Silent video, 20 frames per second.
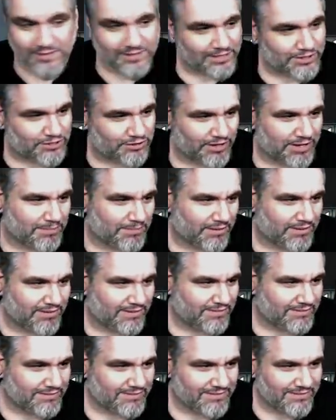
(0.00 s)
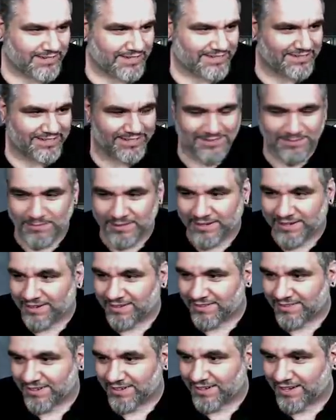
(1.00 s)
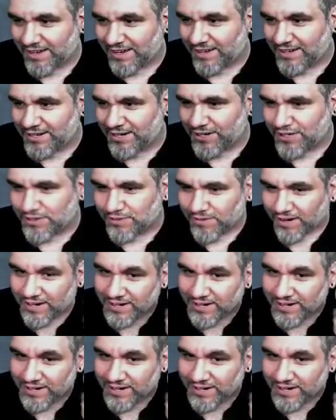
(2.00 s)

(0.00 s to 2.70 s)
four damage and five damage. It doesn't mean anything, yeah. yeah. You know, you're